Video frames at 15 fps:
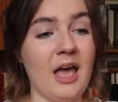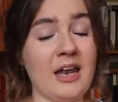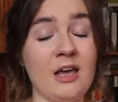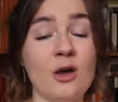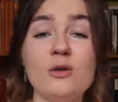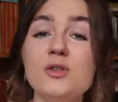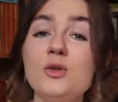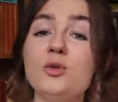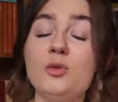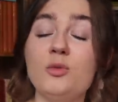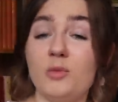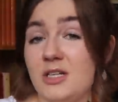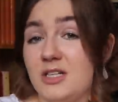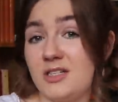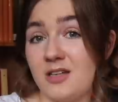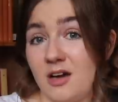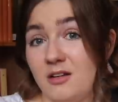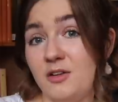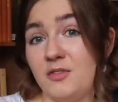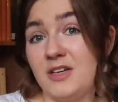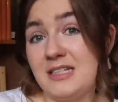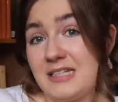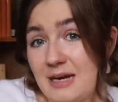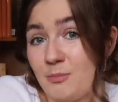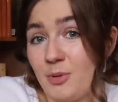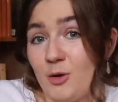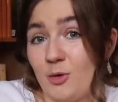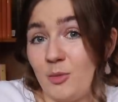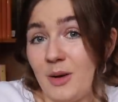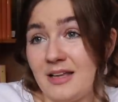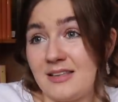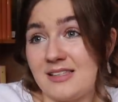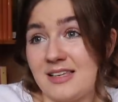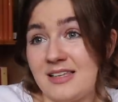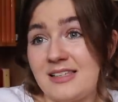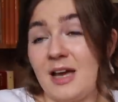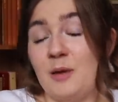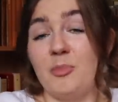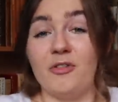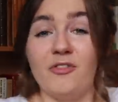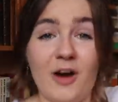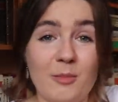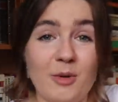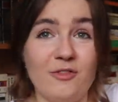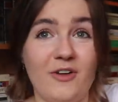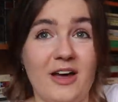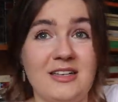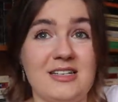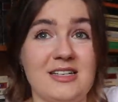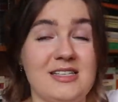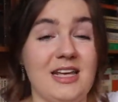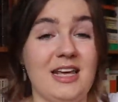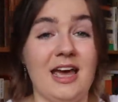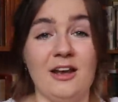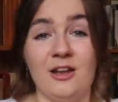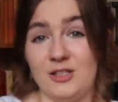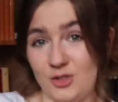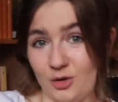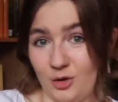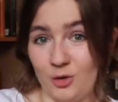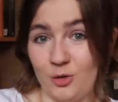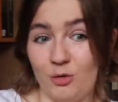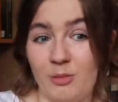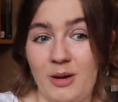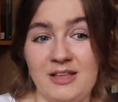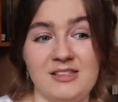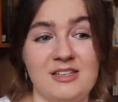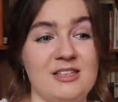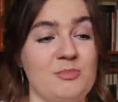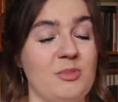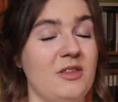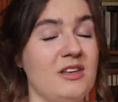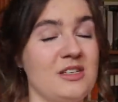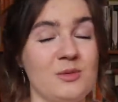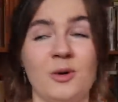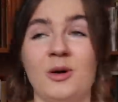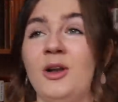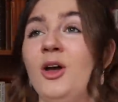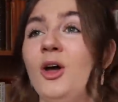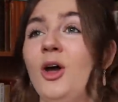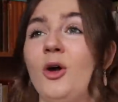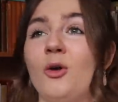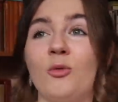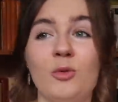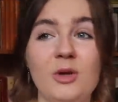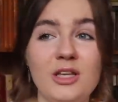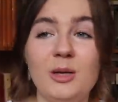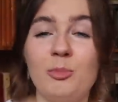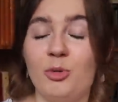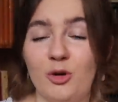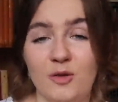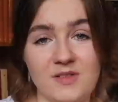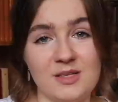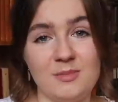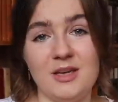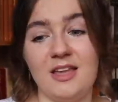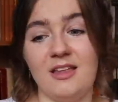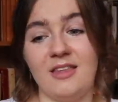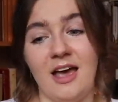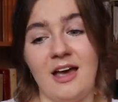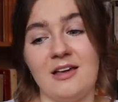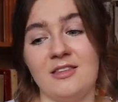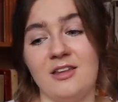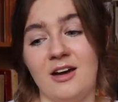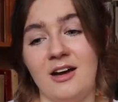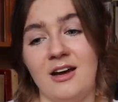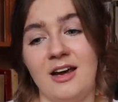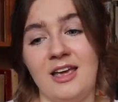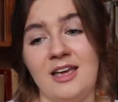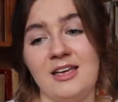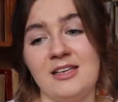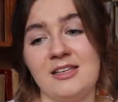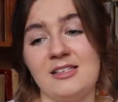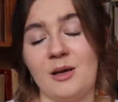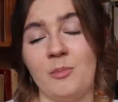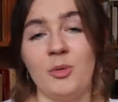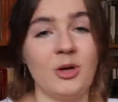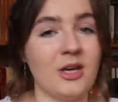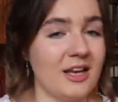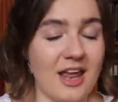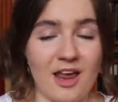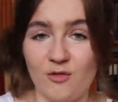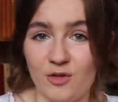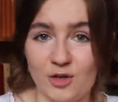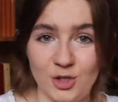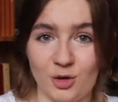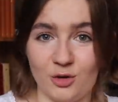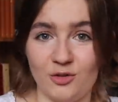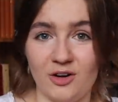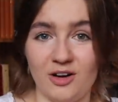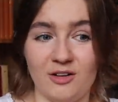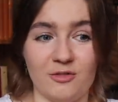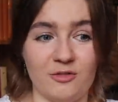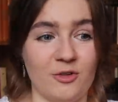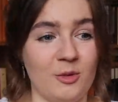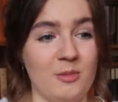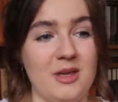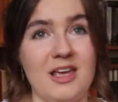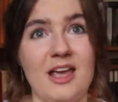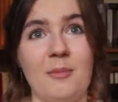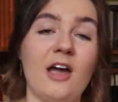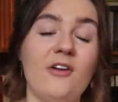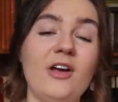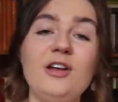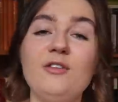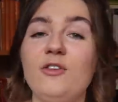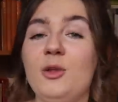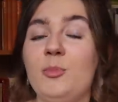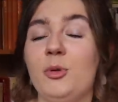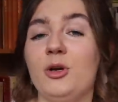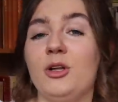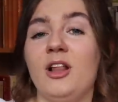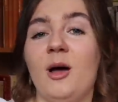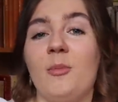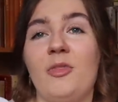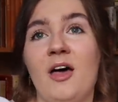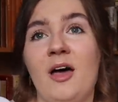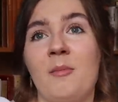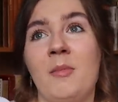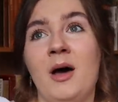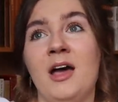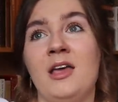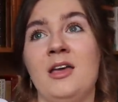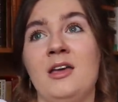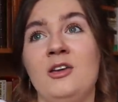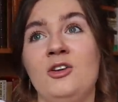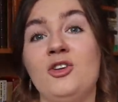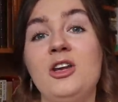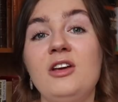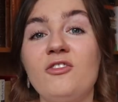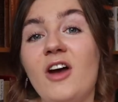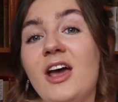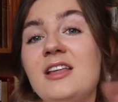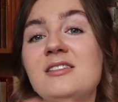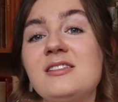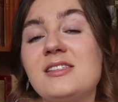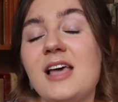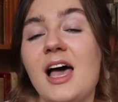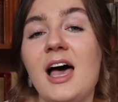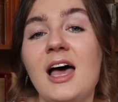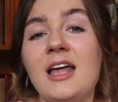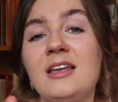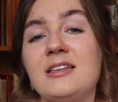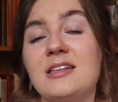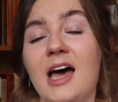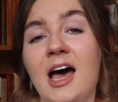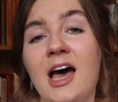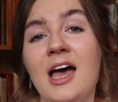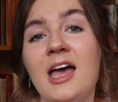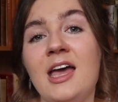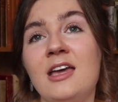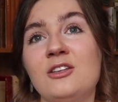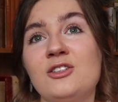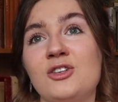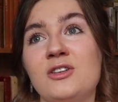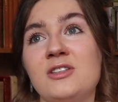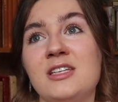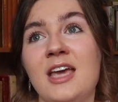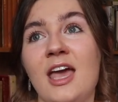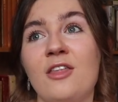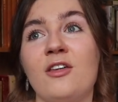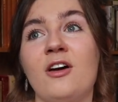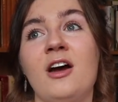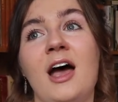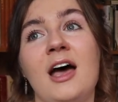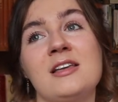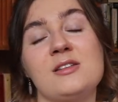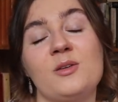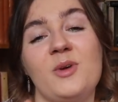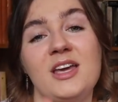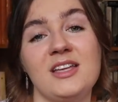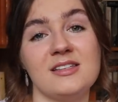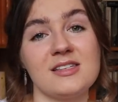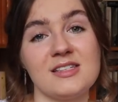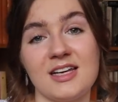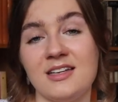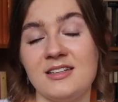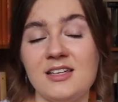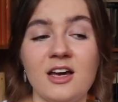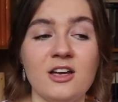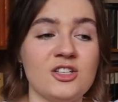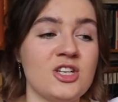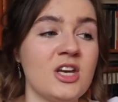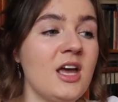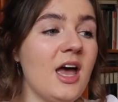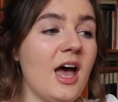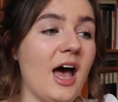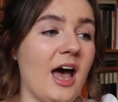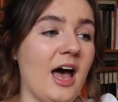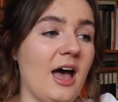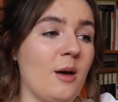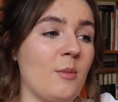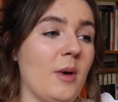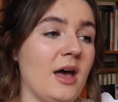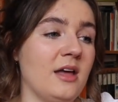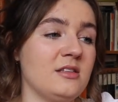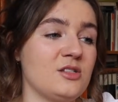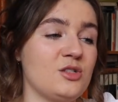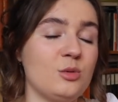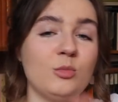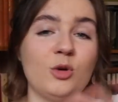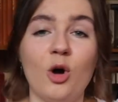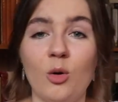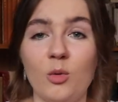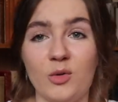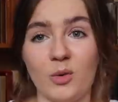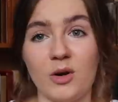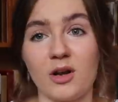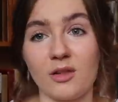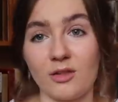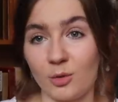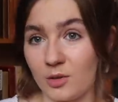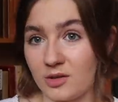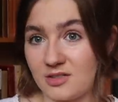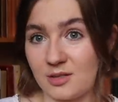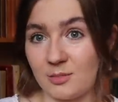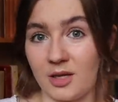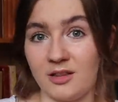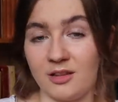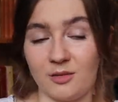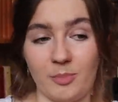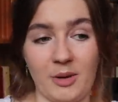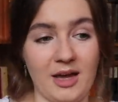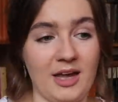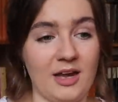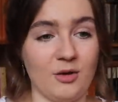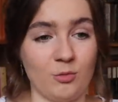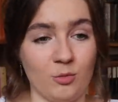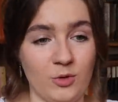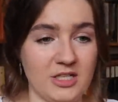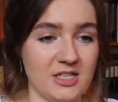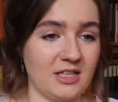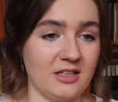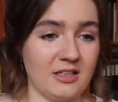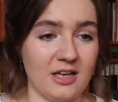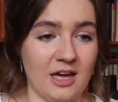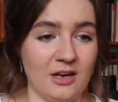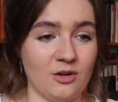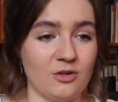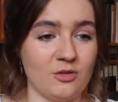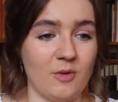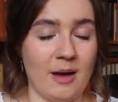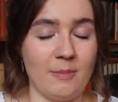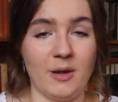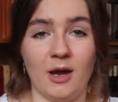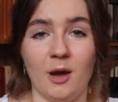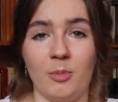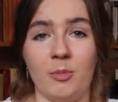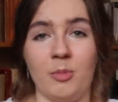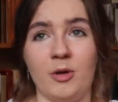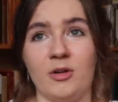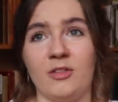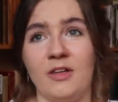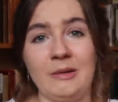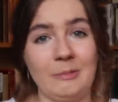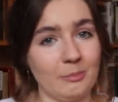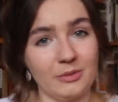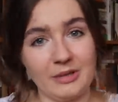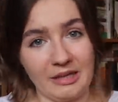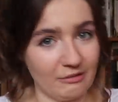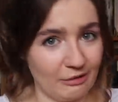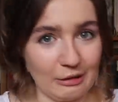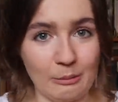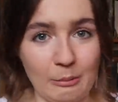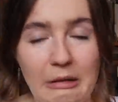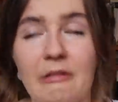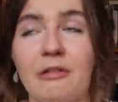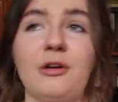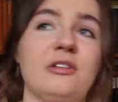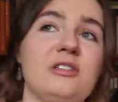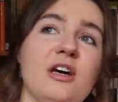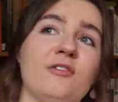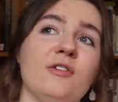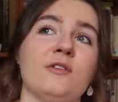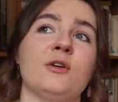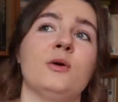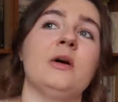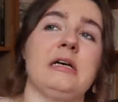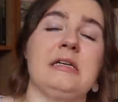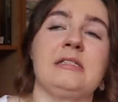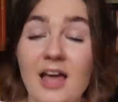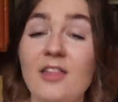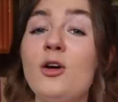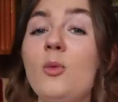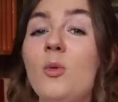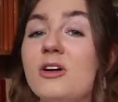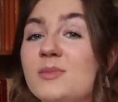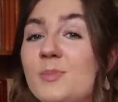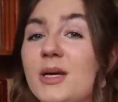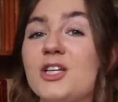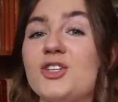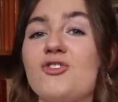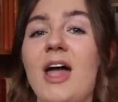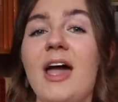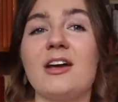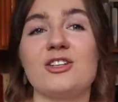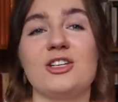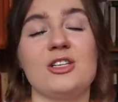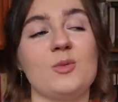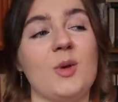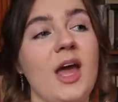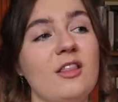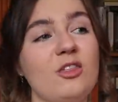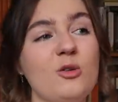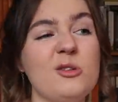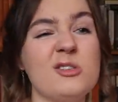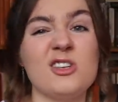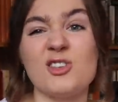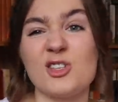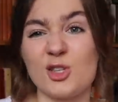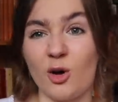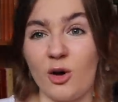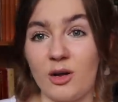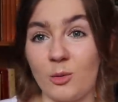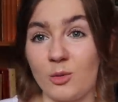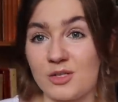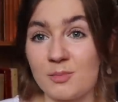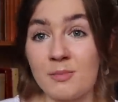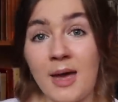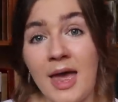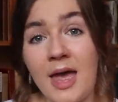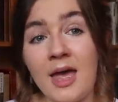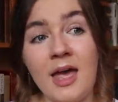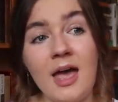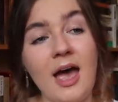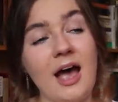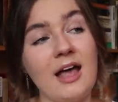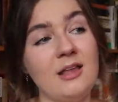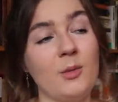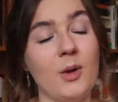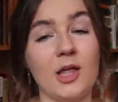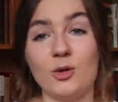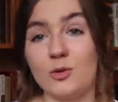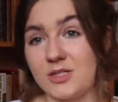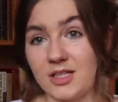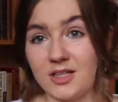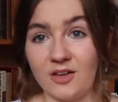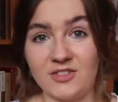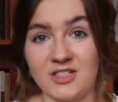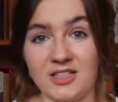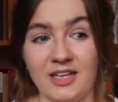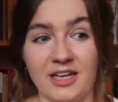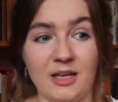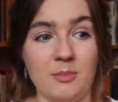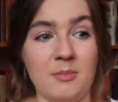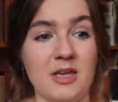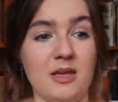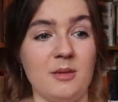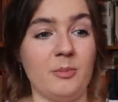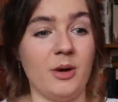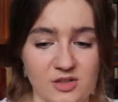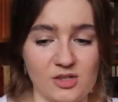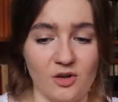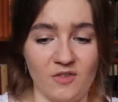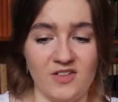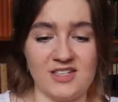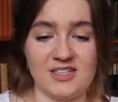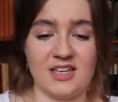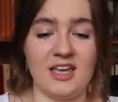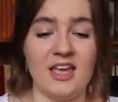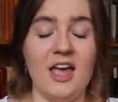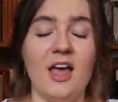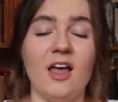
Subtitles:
And I also don't read a ton of contemporary romances. I prefer my fantasy and historical romances, but this one really proved to me that there is a book in every genre for me. I read it for the book club that my uni friends and I do together as a way to stay in touch, and Zoom call with one another once a month by reading and wrapping up a book, then blathering about other stuff, of course. And there was mixed reactions. We had those that just thought it was meh, and then we had those that loved it, like me. But it's obviously